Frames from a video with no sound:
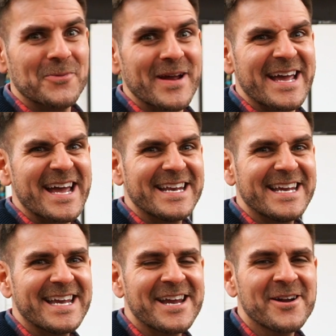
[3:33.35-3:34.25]

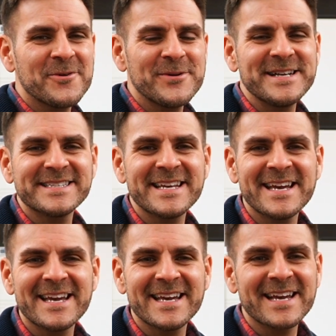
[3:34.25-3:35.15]
Ready, here we
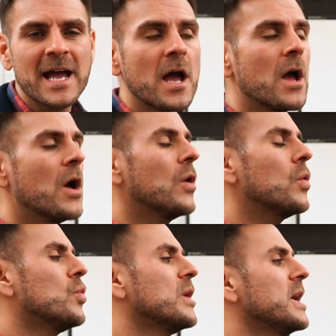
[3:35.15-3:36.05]
sing.
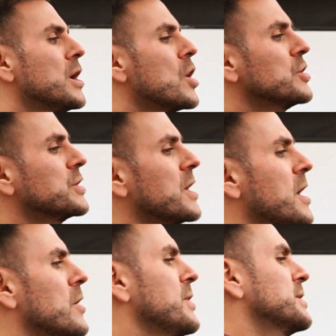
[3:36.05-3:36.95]
We are scary